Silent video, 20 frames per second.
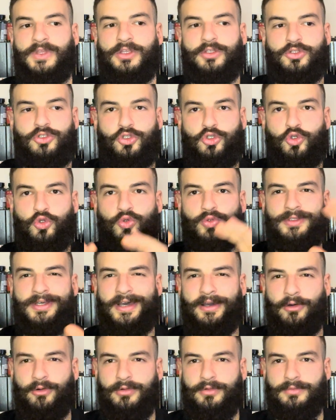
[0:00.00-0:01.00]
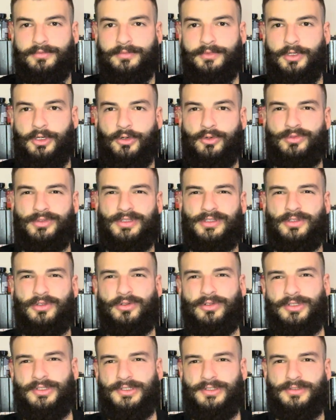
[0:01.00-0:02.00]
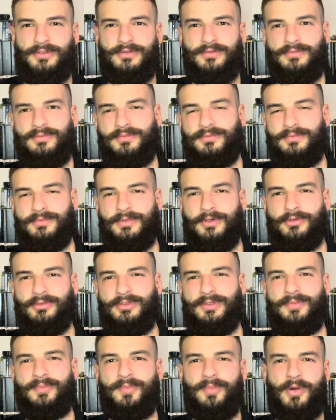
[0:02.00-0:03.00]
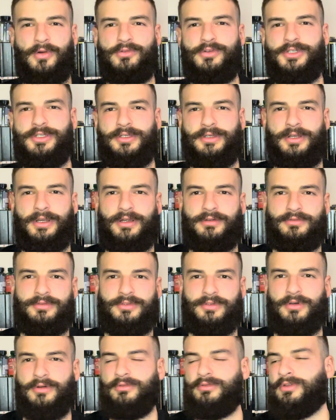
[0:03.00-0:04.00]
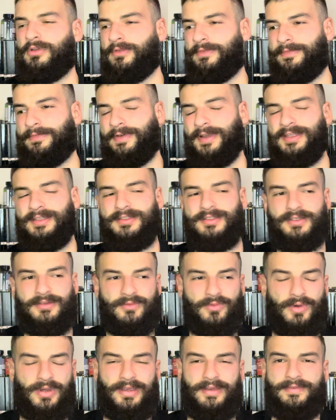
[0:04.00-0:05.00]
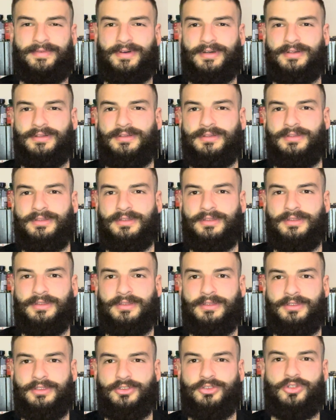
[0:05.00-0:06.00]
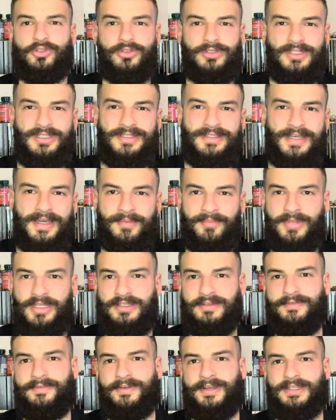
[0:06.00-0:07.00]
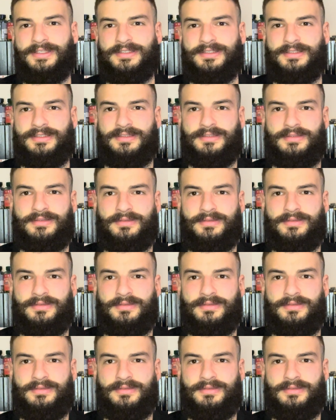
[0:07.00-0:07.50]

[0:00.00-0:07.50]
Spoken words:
Tune out all the noise, all the bullshit around you, all your friends and whatever. You don't need that many friends.